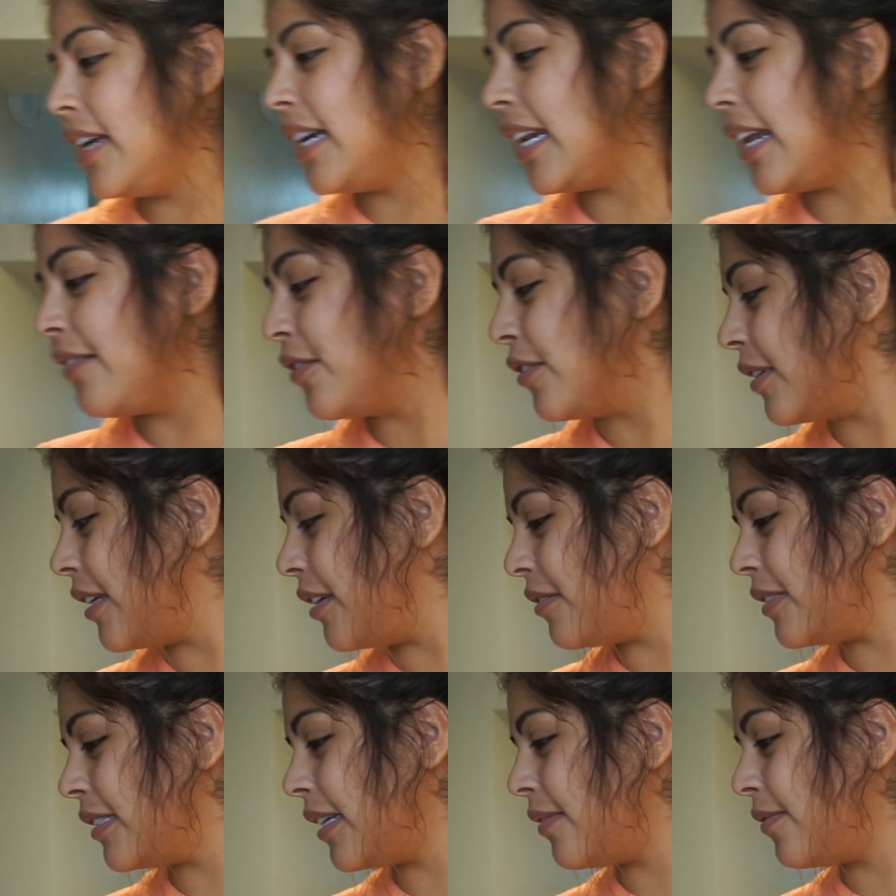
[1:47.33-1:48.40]
and I've only
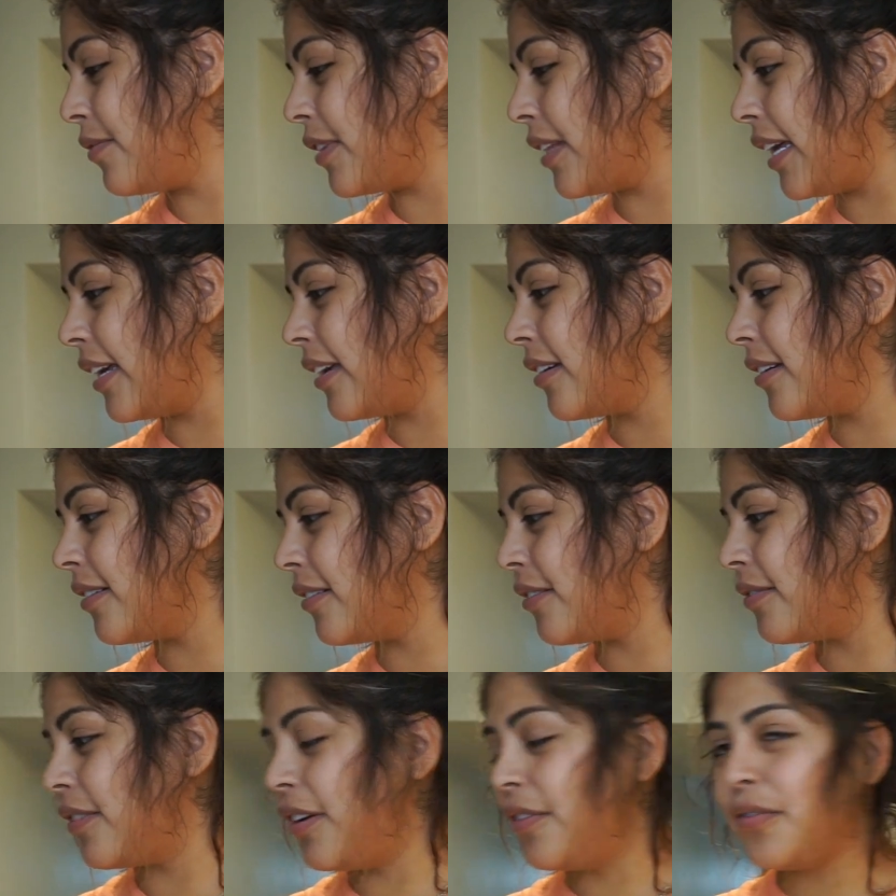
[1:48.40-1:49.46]
used them for like
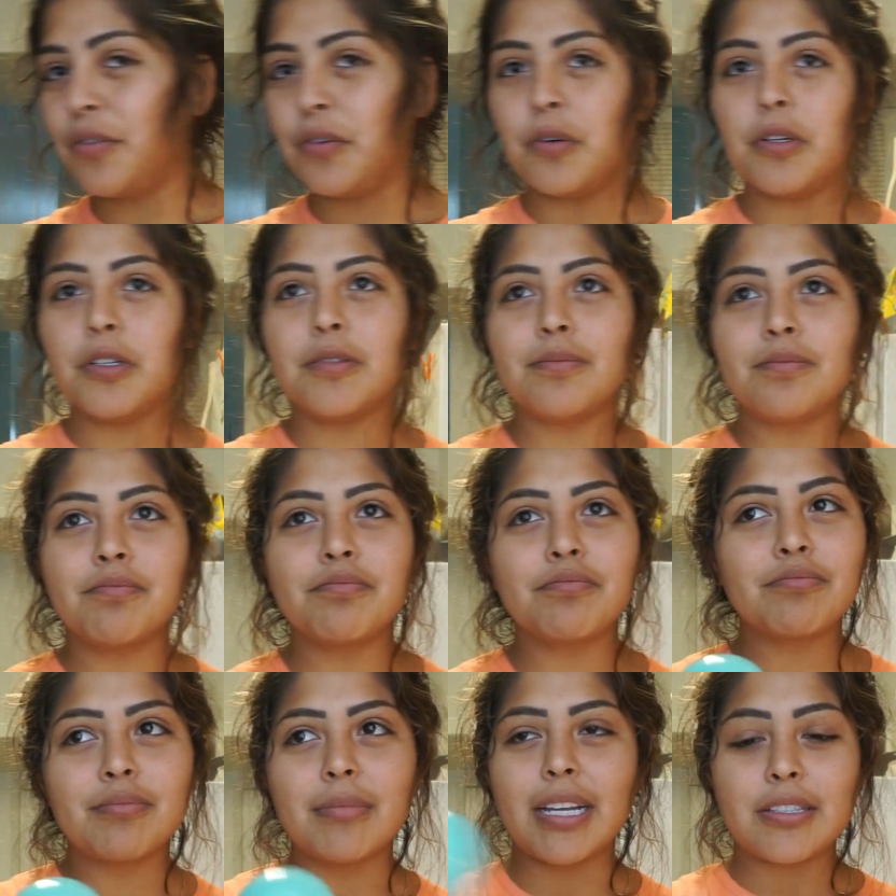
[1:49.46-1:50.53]
a full
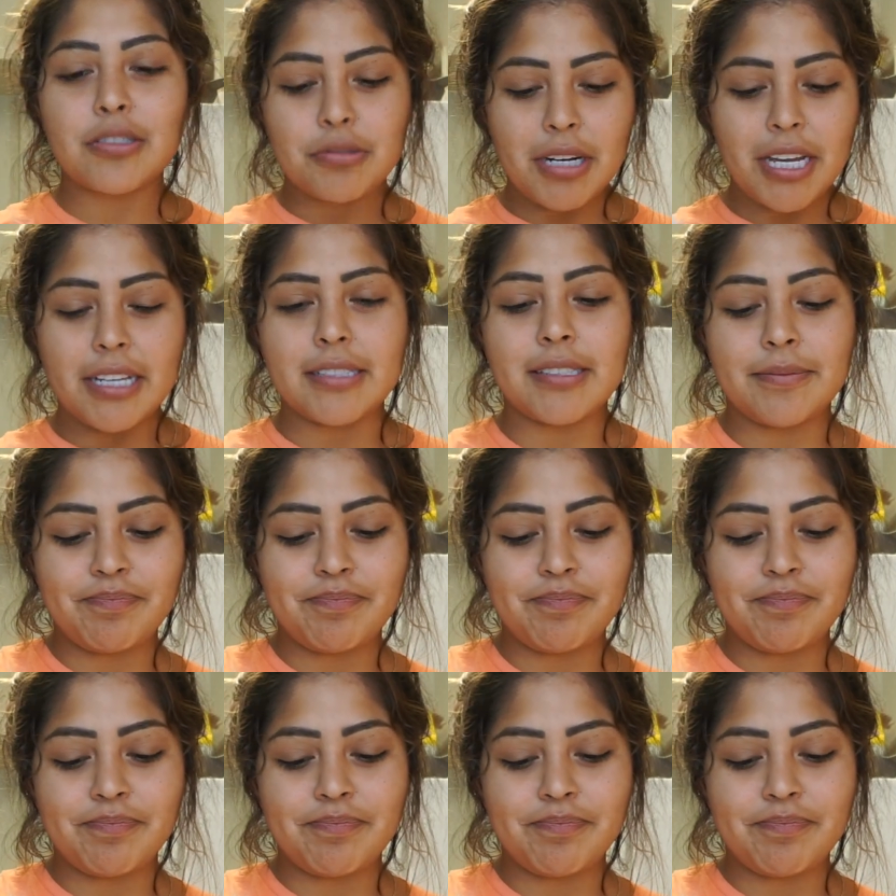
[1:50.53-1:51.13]
like 2 days.